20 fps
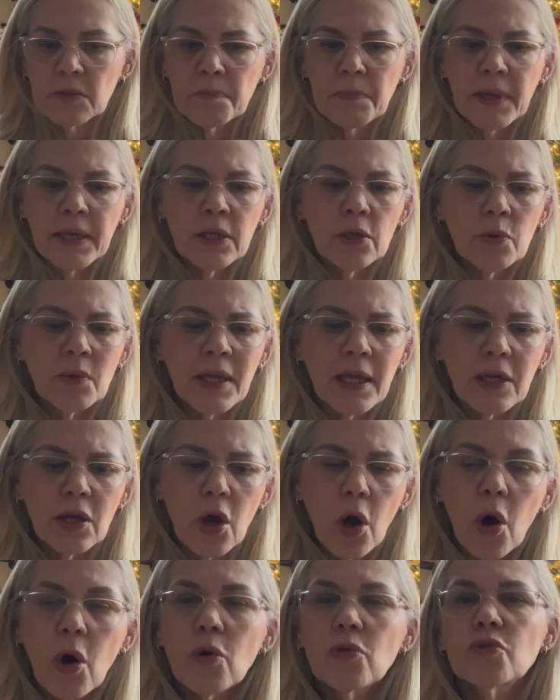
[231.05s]
but you can
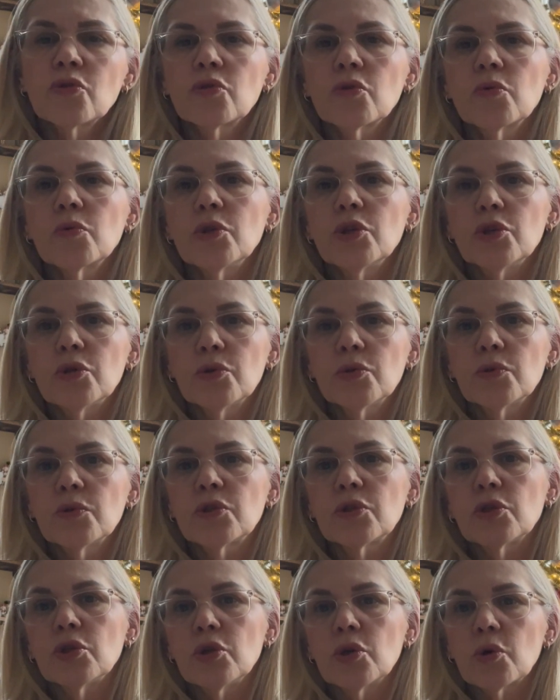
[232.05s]
also
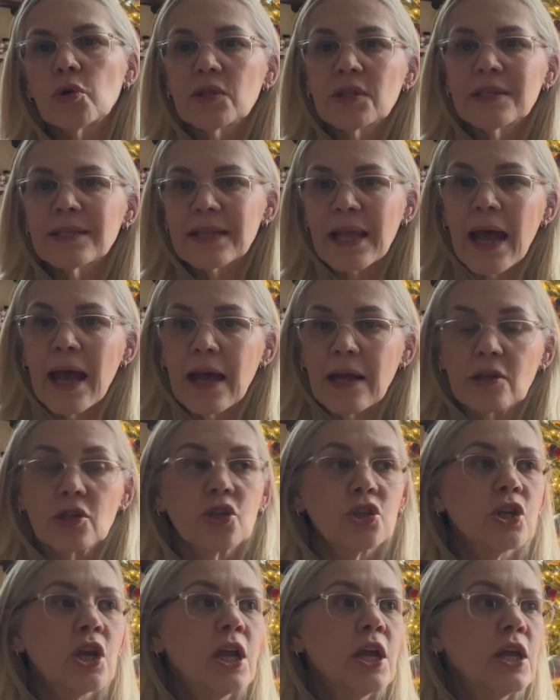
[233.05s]
use your
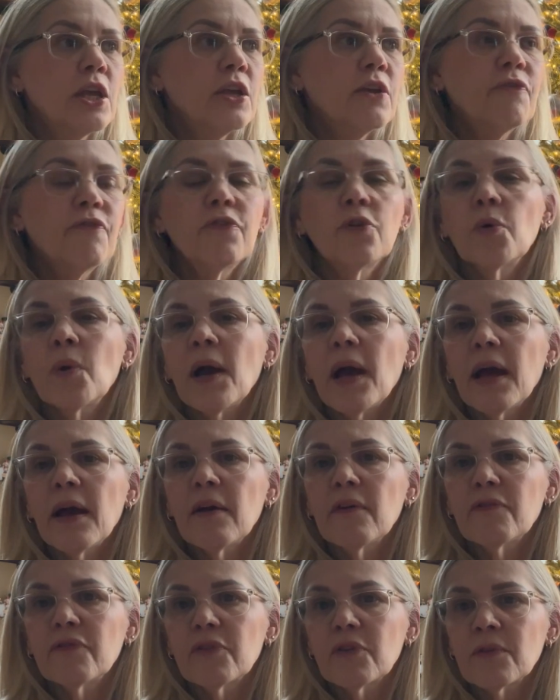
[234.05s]
stash. If you
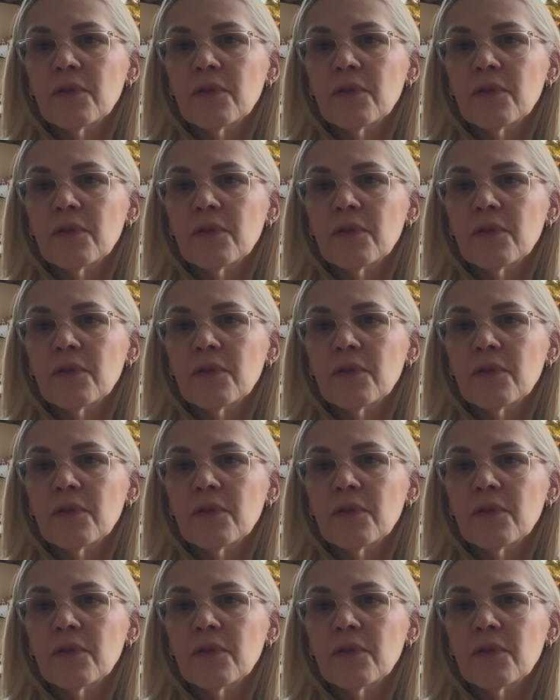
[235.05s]
have